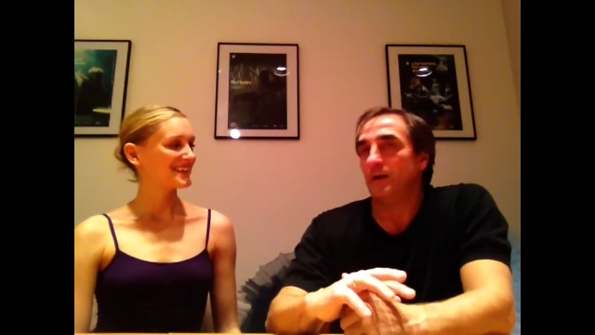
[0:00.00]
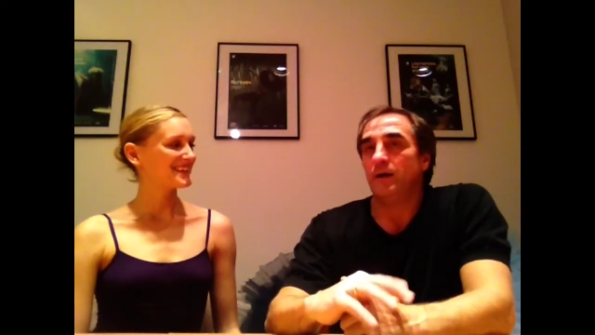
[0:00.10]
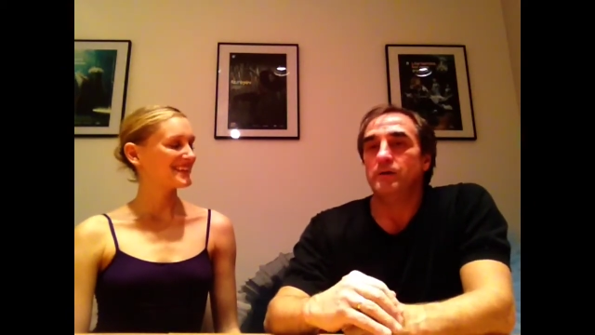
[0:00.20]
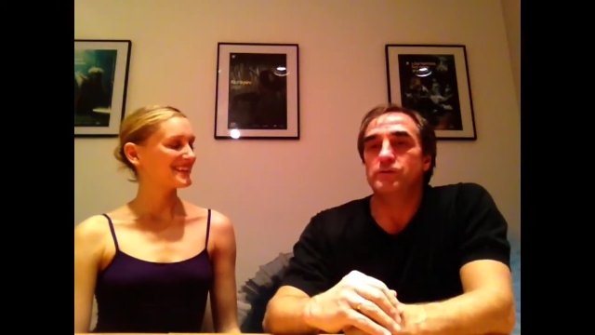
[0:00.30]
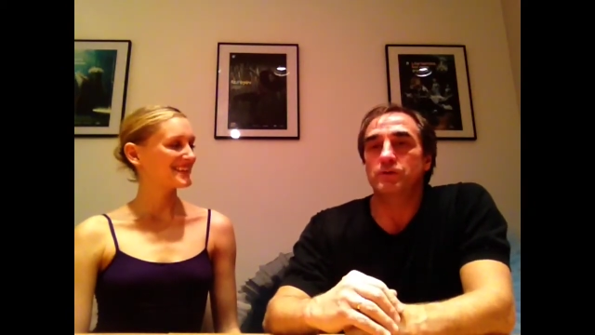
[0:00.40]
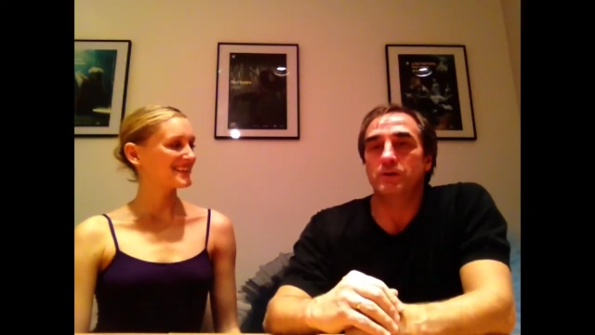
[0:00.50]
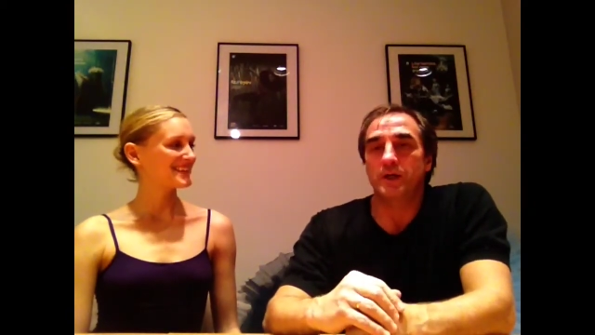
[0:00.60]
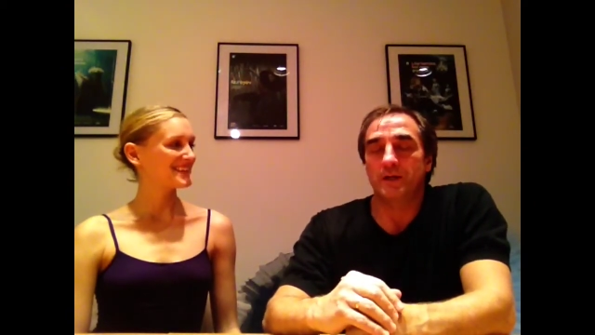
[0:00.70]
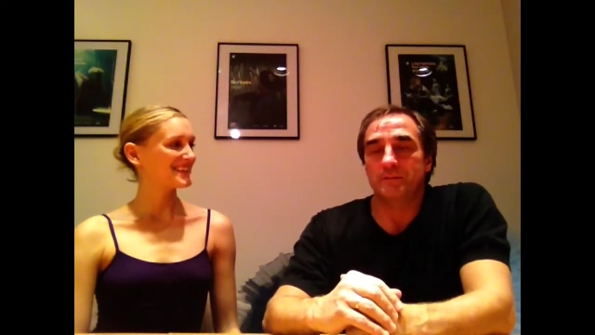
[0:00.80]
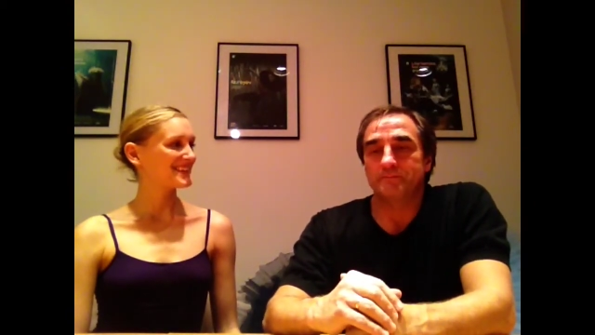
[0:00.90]
Speaker 1: So,
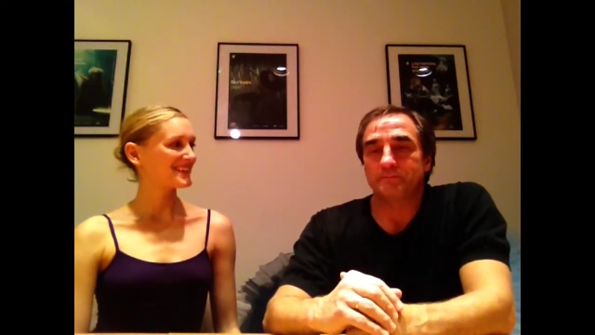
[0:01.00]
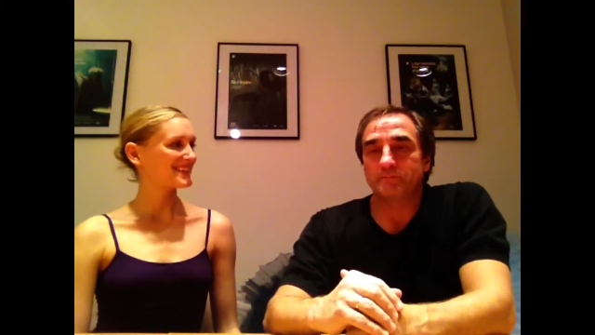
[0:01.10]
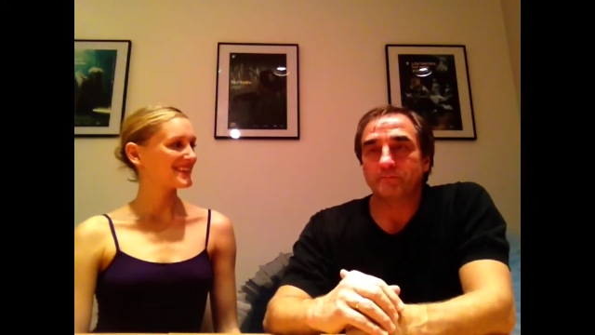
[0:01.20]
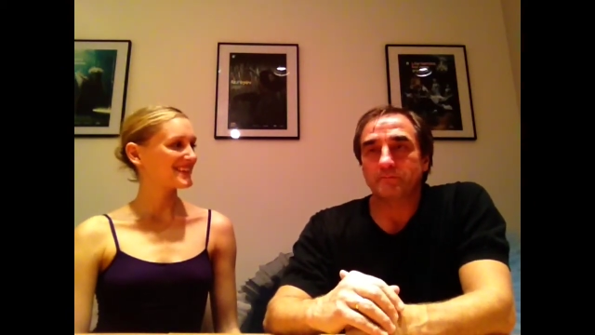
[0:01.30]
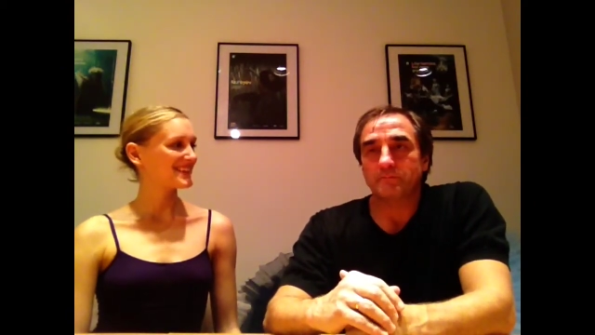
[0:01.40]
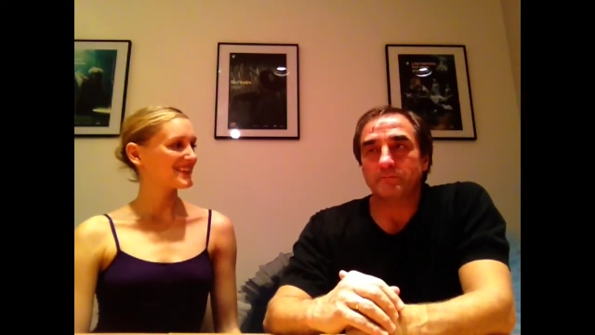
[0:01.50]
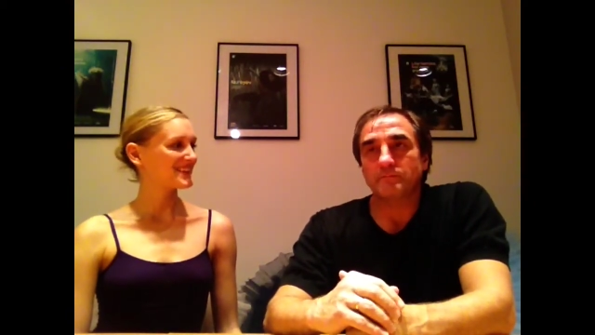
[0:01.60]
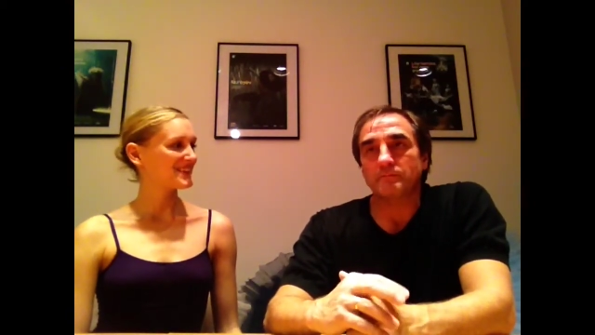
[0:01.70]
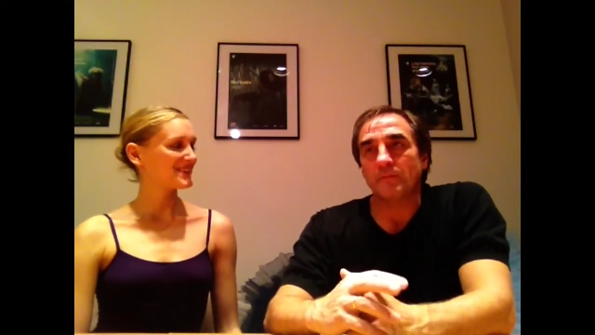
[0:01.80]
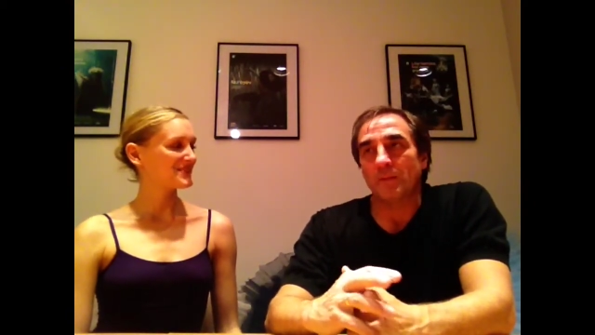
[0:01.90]
um,
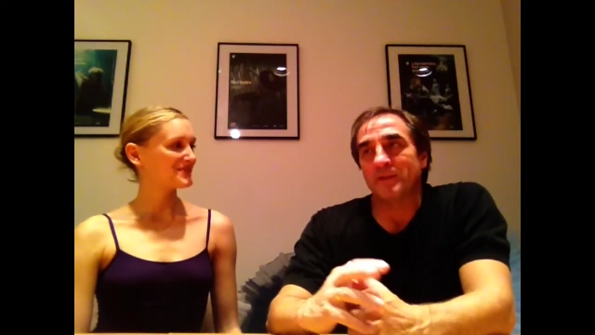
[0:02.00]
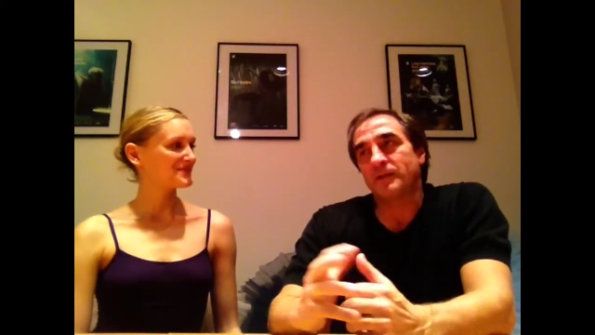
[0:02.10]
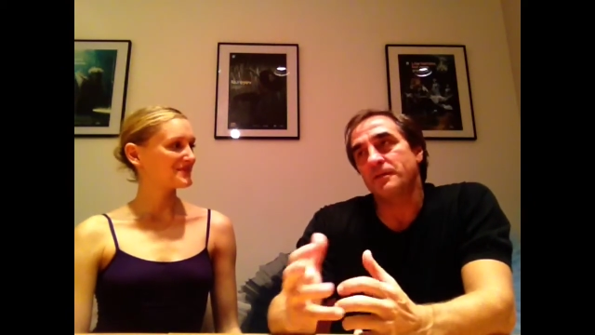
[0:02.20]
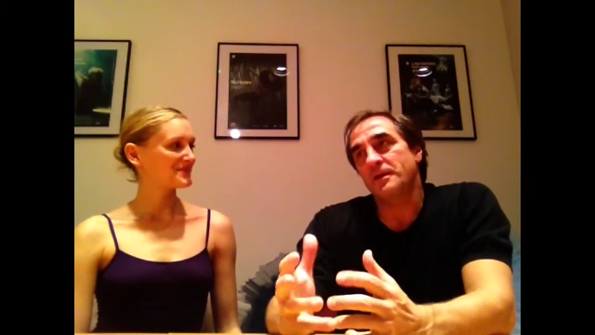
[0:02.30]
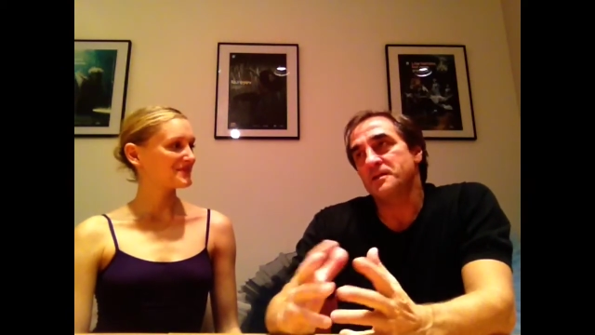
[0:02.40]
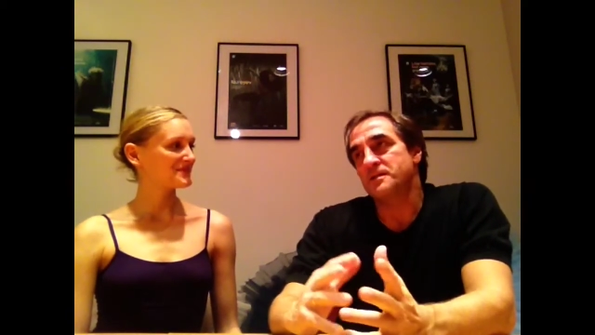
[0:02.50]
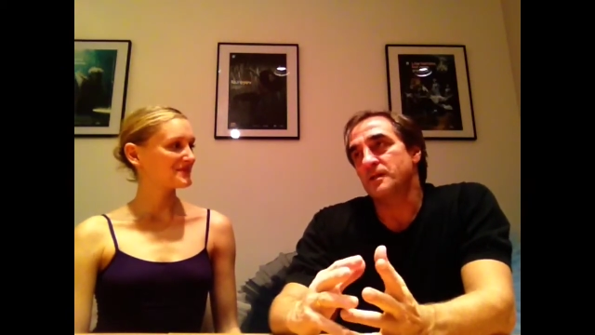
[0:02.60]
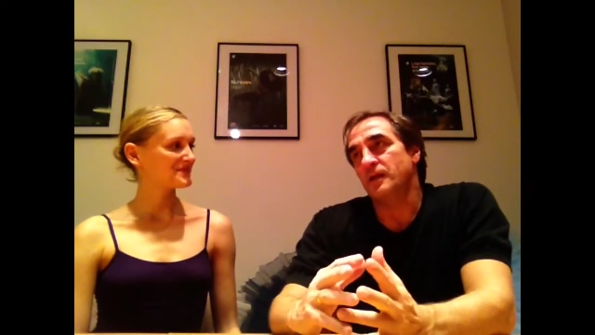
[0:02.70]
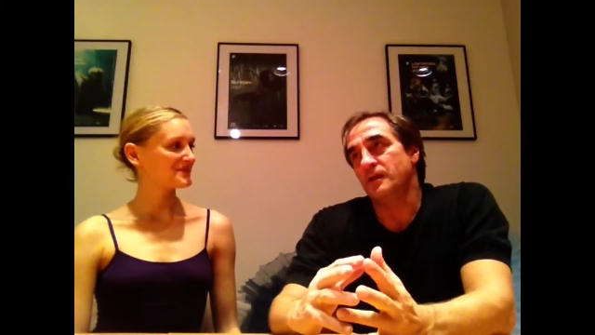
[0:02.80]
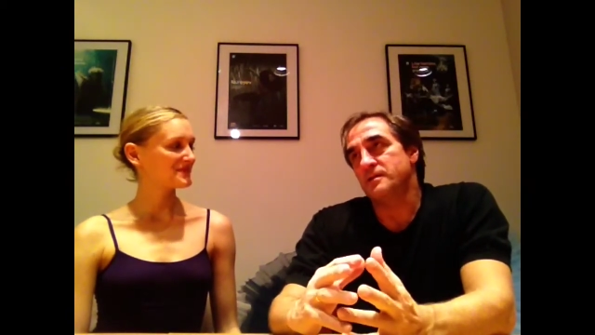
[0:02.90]
but I think it's
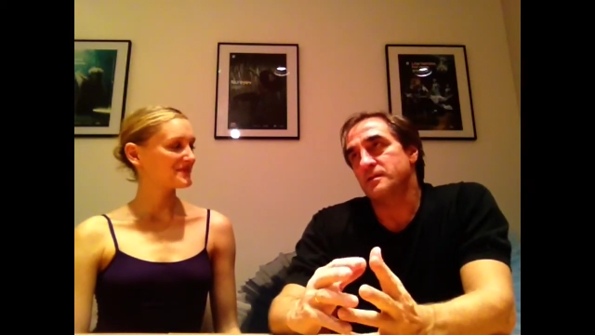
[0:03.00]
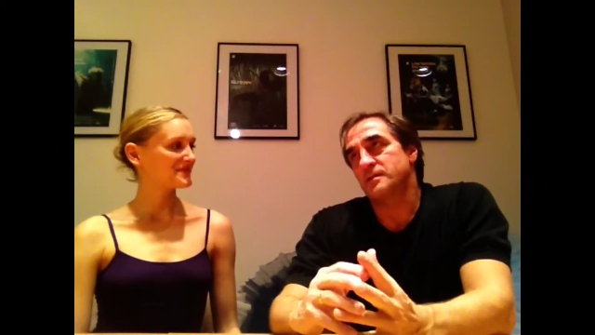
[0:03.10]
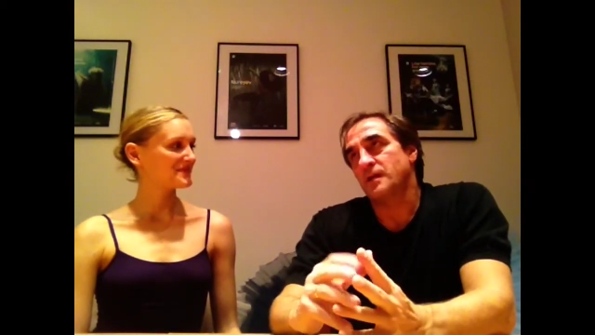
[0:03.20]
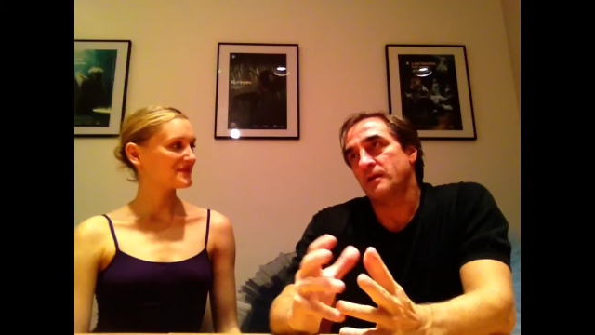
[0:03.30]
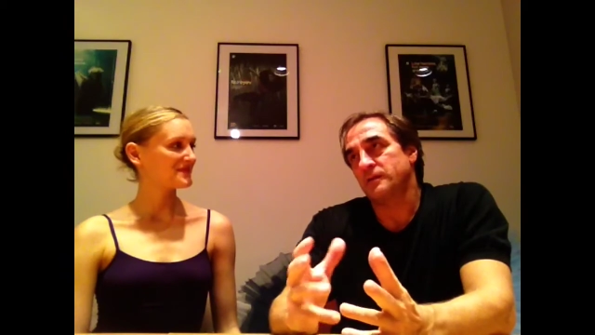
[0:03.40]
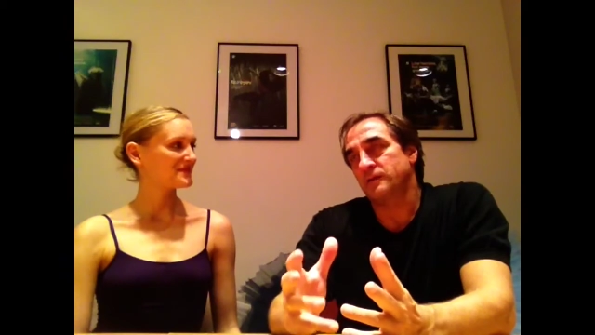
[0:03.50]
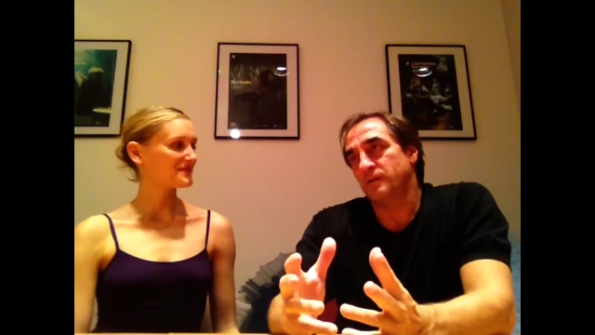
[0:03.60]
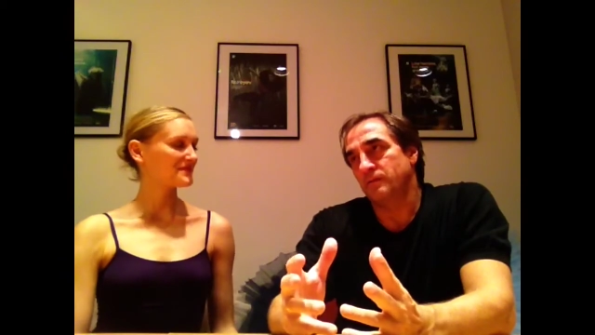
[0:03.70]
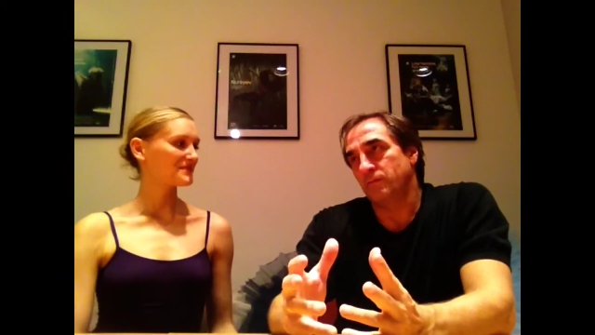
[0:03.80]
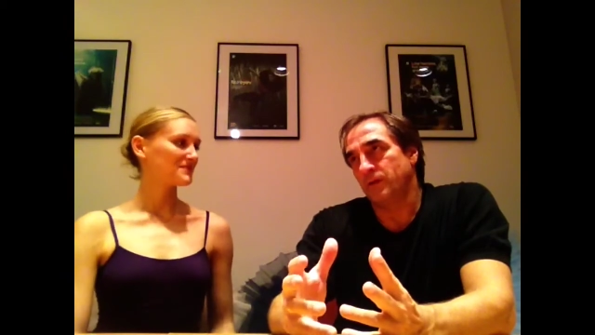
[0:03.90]
it started it
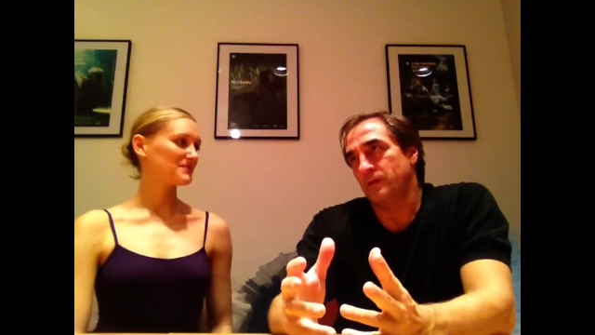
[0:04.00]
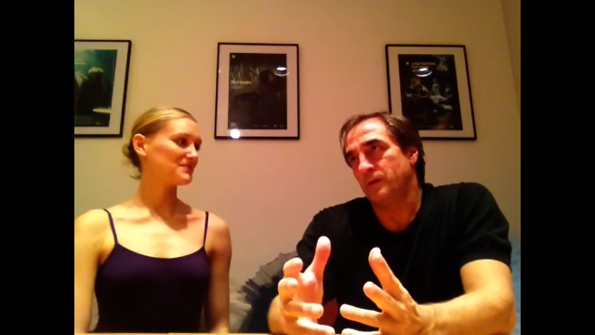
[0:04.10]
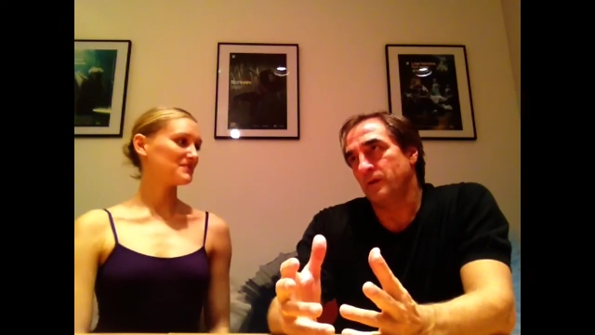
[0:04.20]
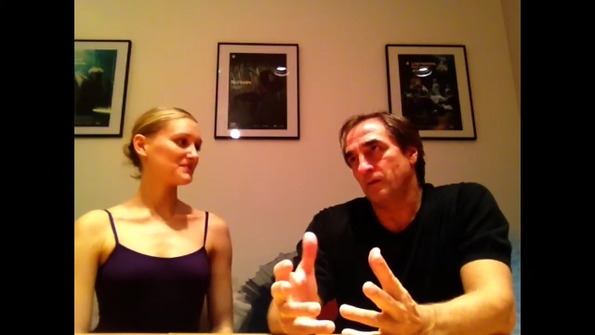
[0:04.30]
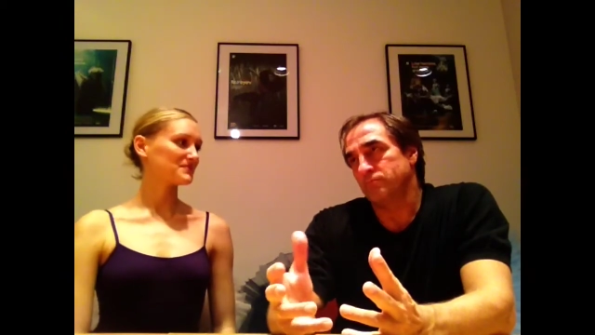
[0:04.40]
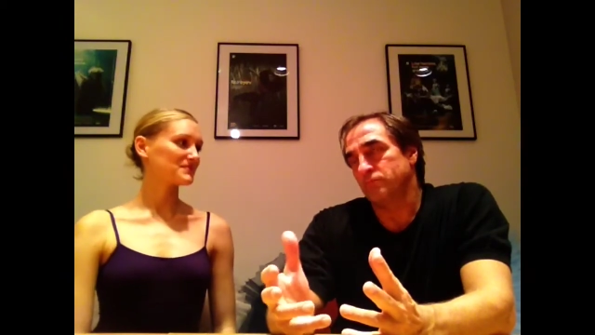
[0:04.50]
with the